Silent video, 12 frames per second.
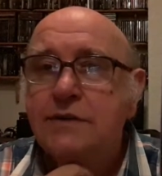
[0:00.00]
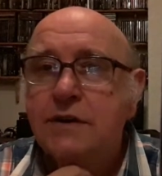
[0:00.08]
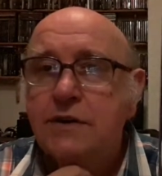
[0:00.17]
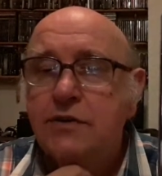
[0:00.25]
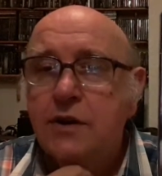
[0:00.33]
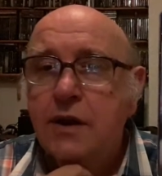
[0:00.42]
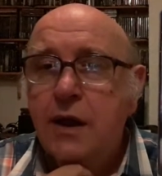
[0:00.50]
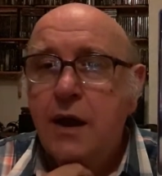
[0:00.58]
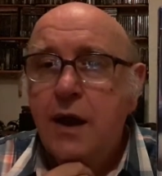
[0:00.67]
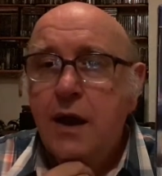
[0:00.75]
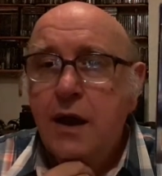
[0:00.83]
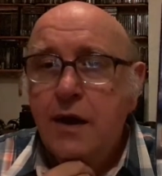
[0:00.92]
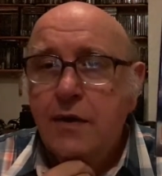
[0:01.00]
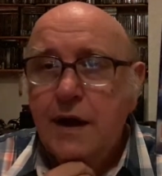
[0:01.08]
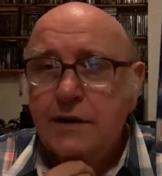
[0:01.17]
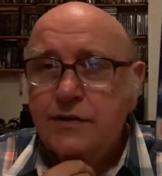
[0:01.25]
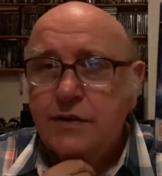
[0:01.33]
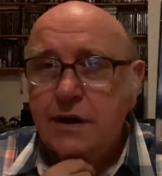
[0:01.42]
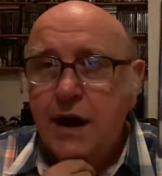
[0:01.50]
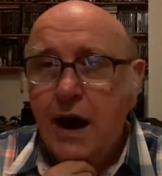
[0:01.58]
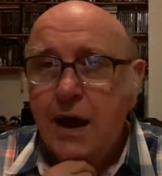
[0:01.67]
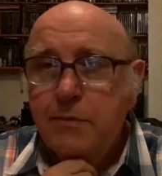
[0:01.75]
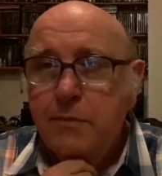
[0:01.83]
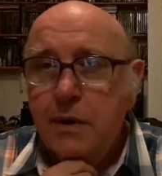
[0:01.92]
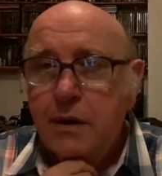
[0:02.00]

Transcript: Edition. That's the game.